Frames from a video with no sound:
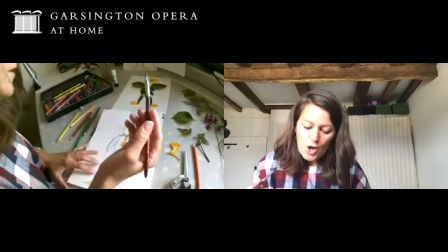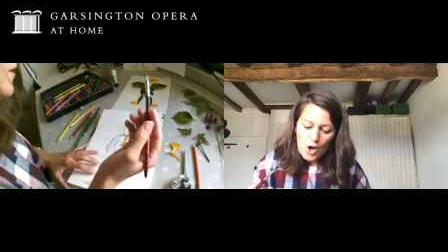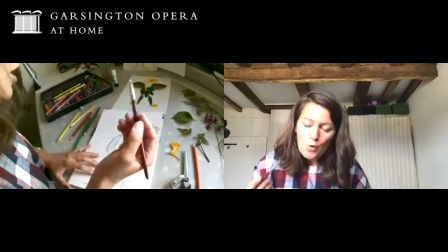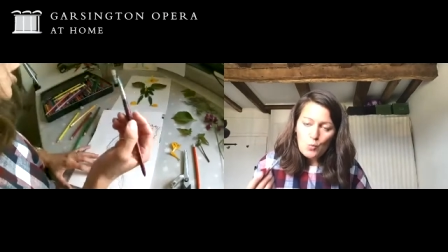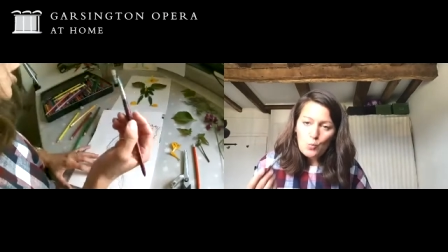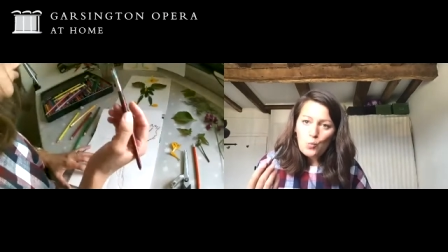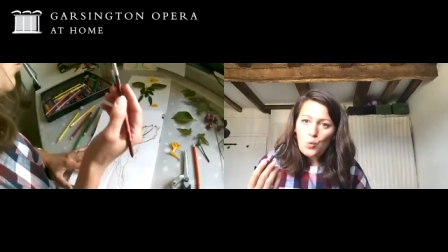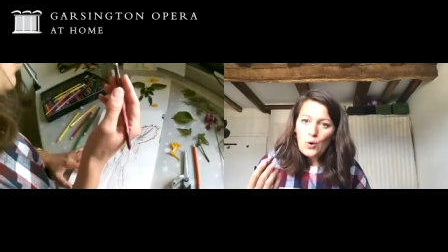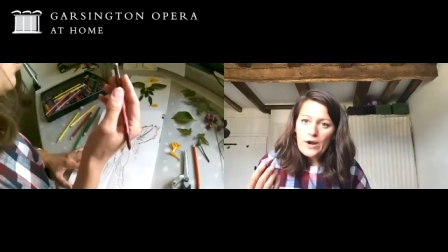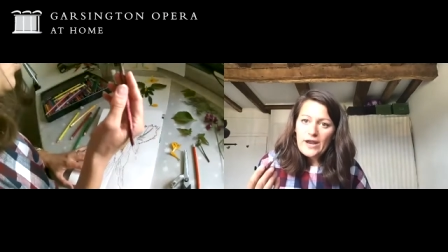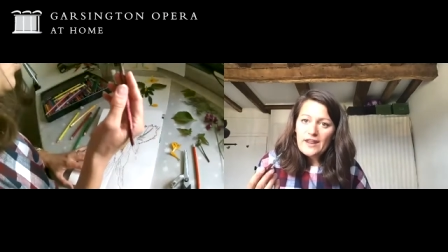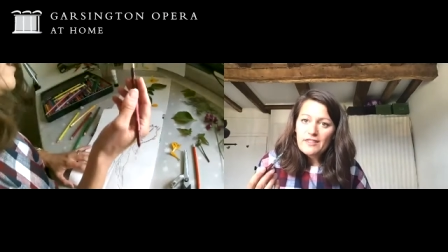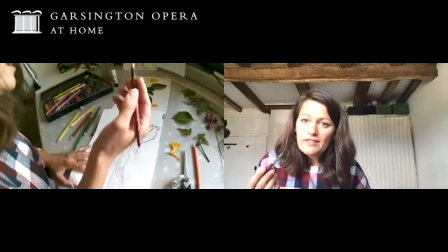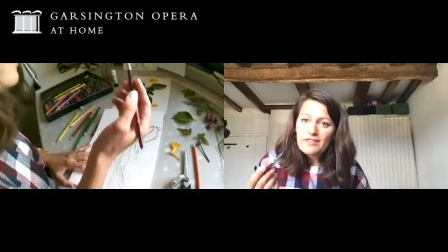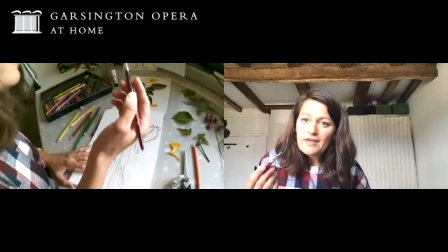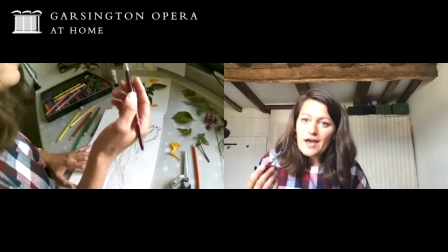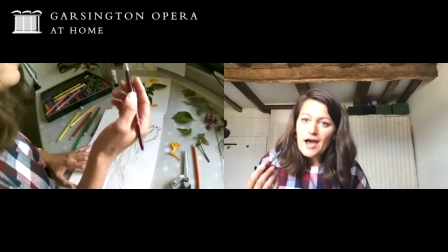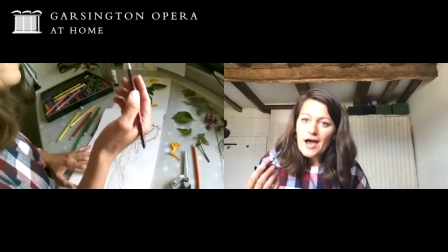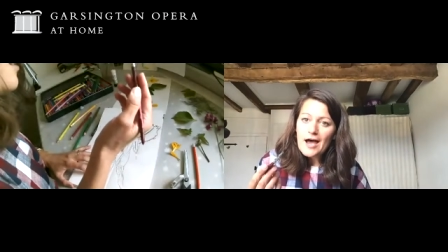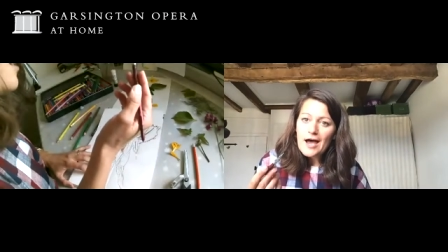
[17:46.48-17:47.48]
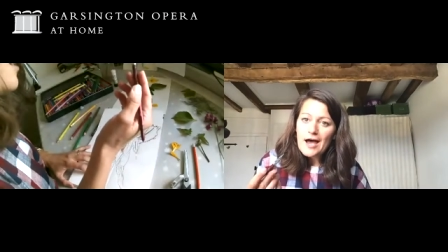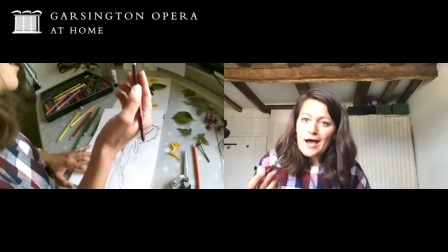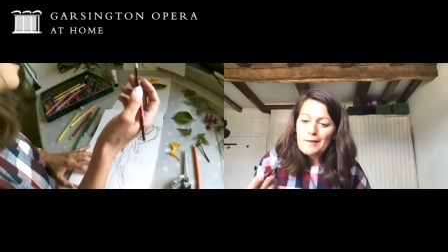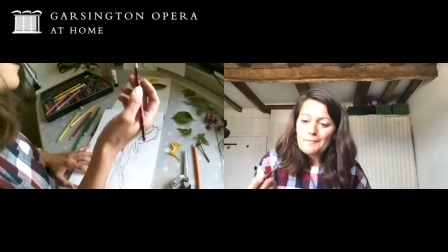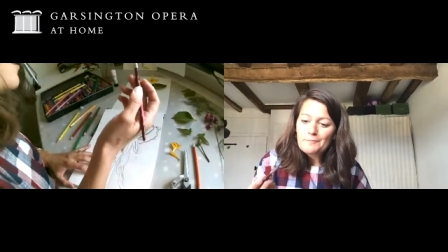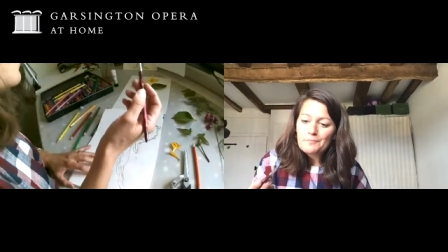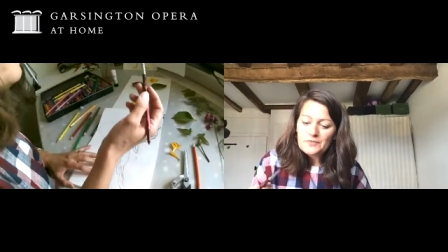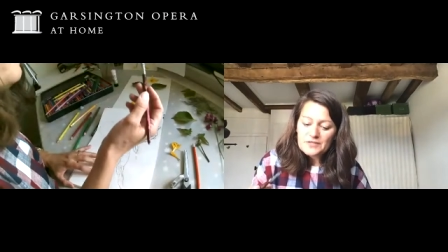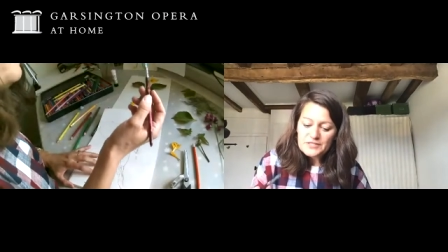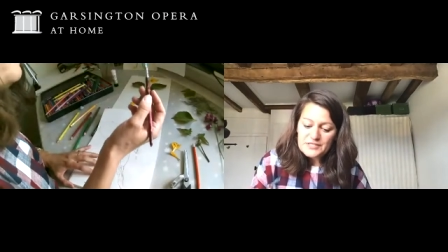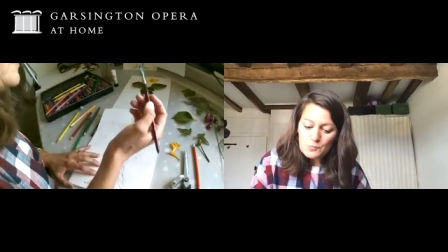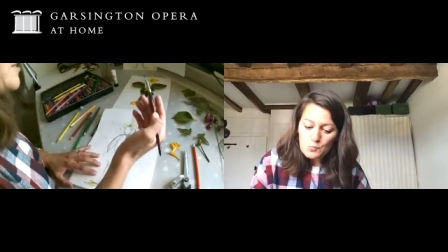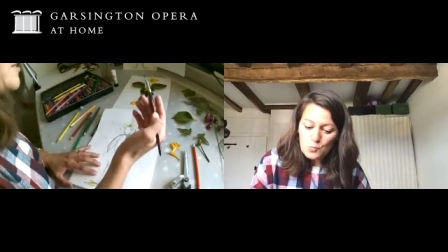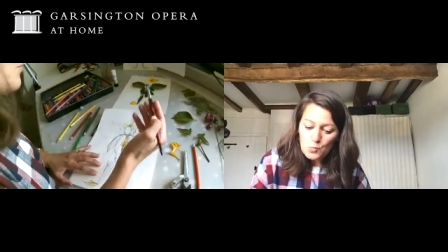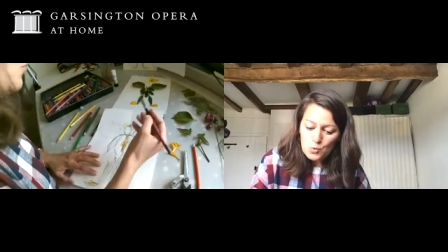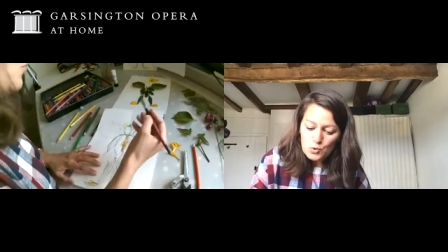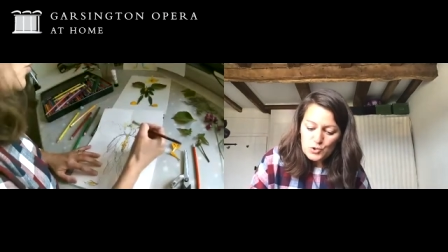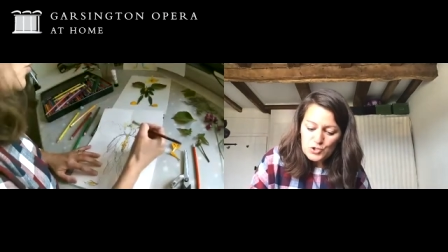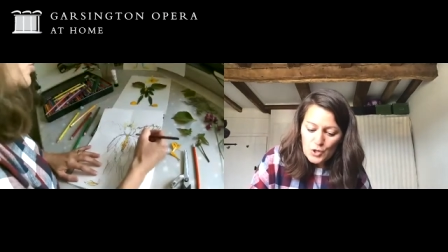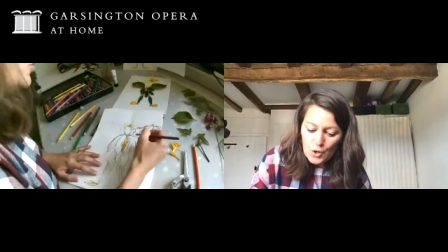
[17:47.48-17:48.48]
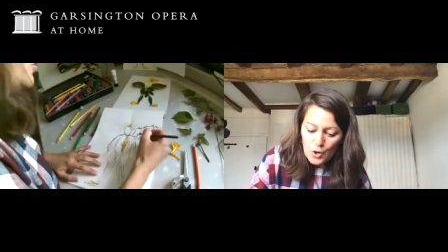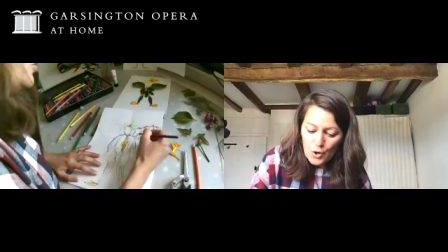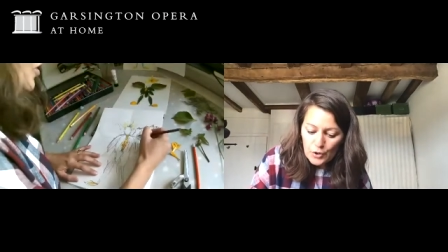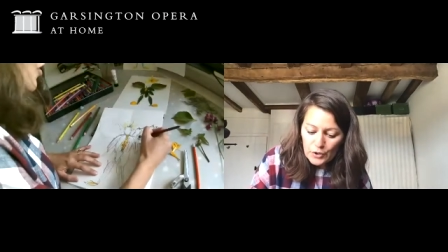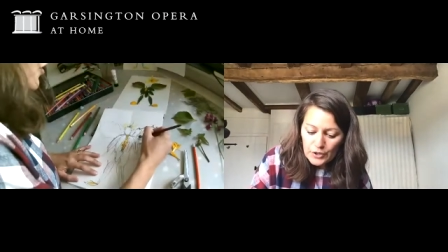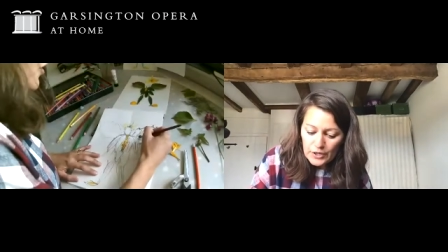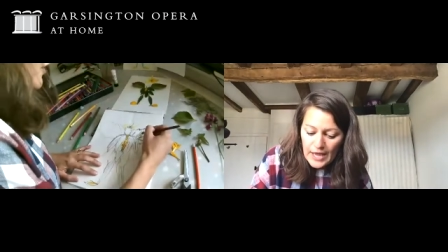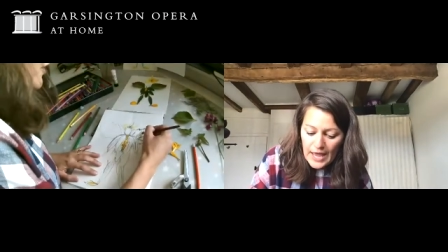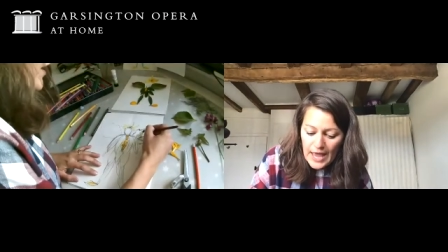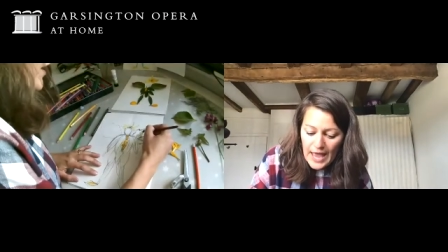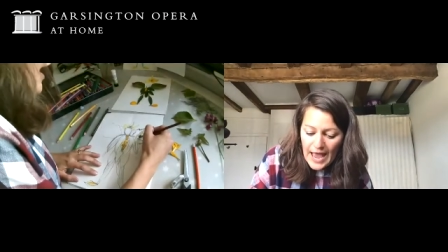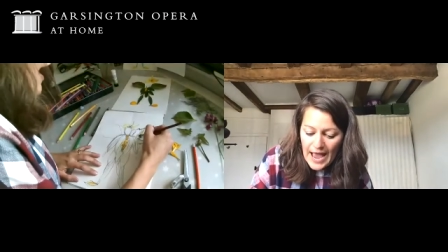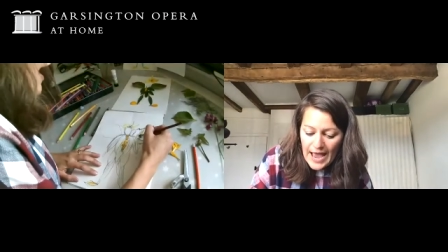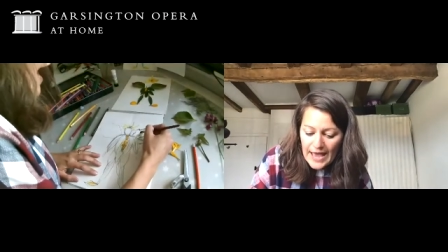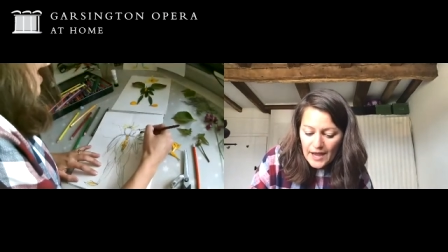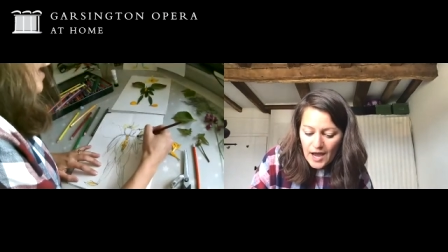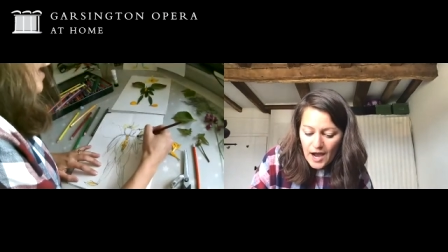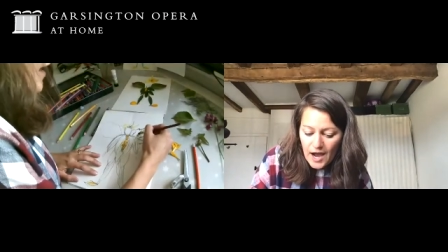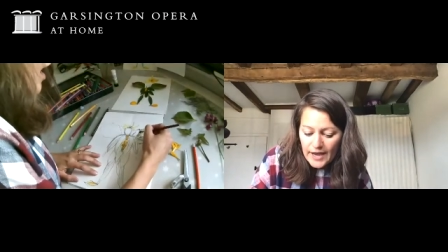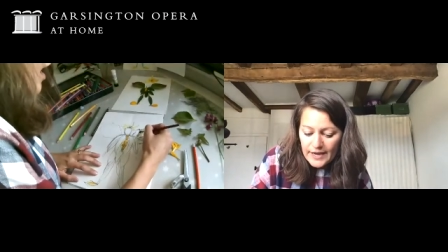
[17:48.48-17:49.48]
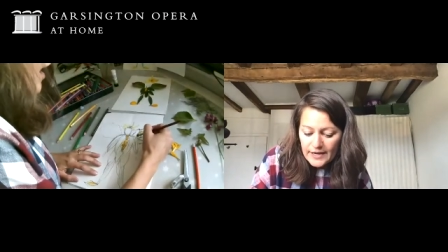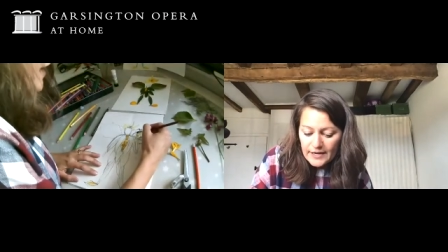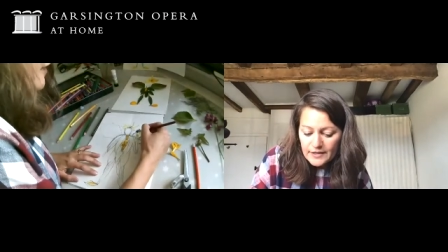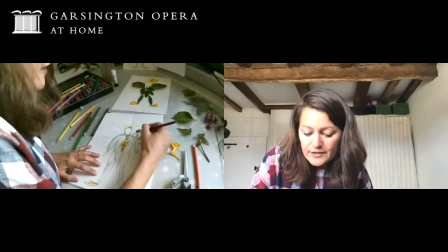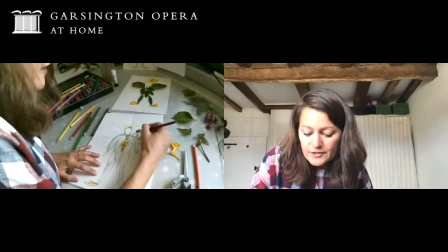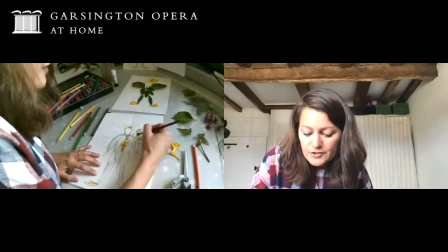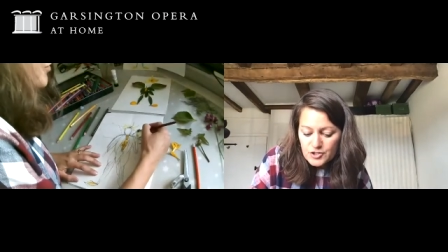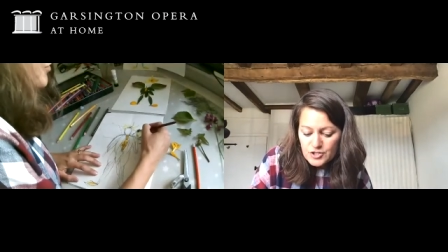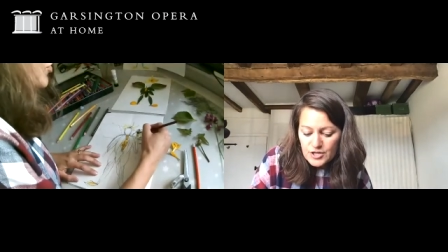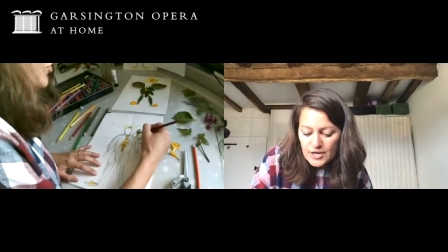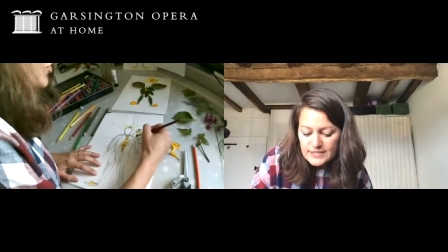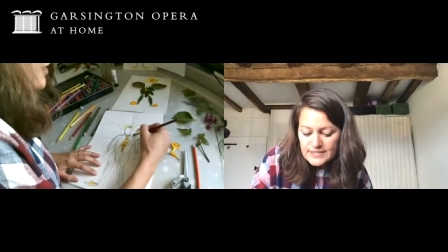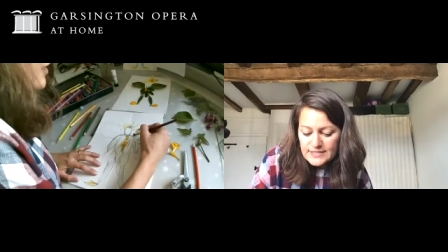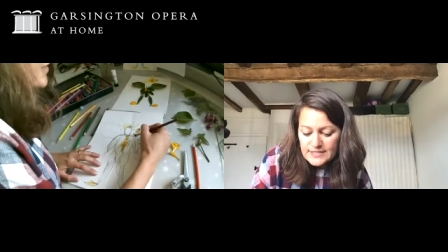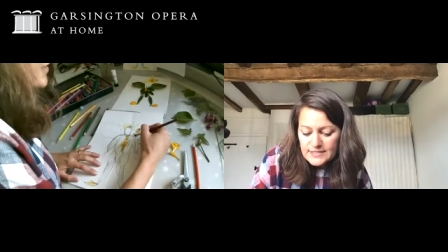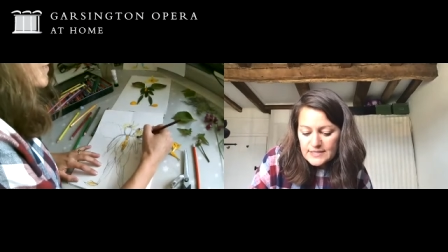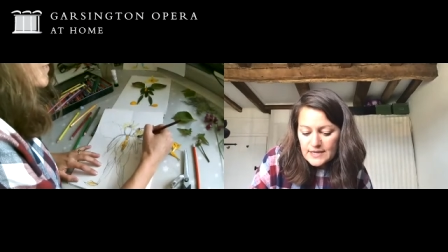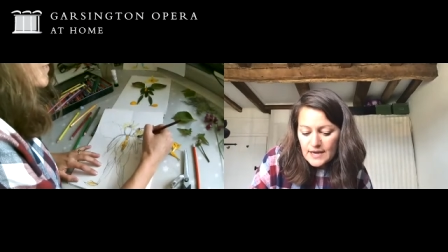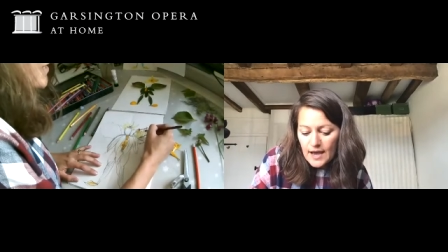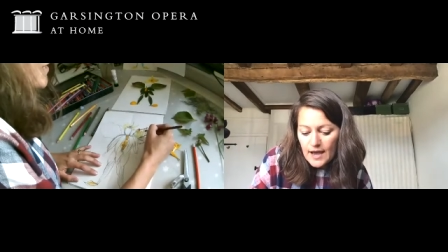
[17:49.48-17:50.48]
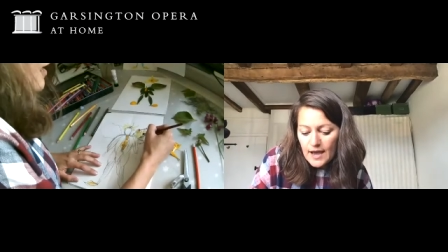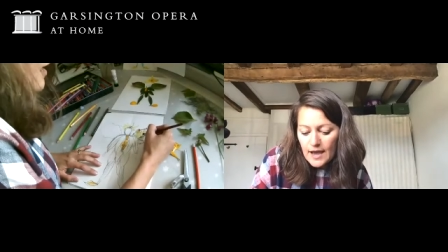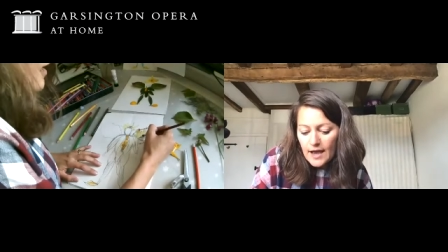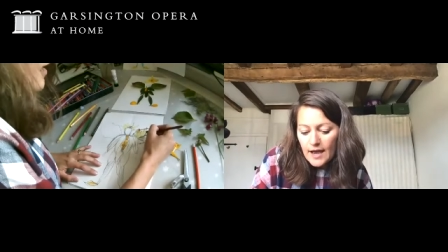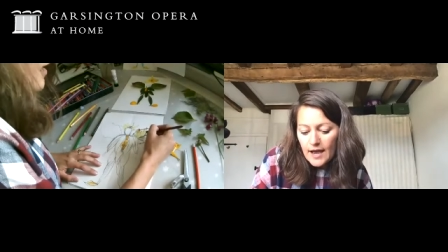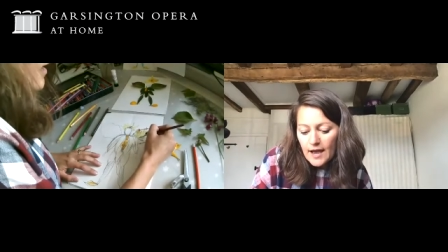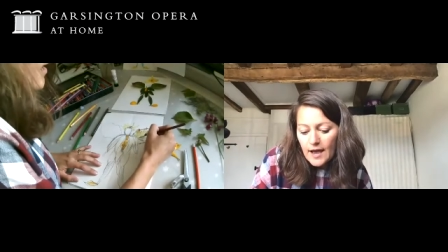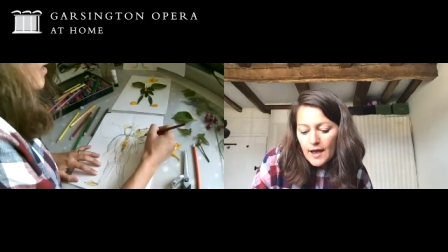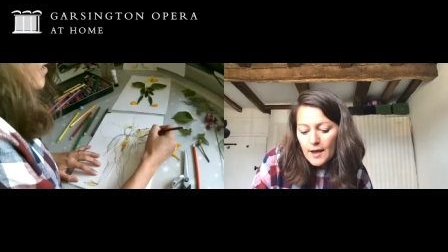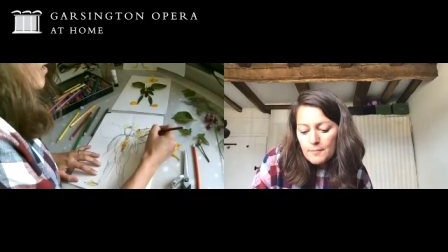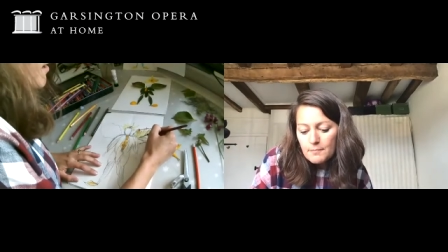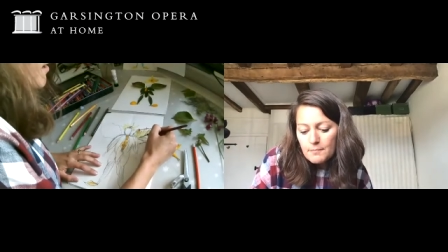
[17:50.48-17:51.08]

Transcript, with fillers: with um, some water on and I can just uh,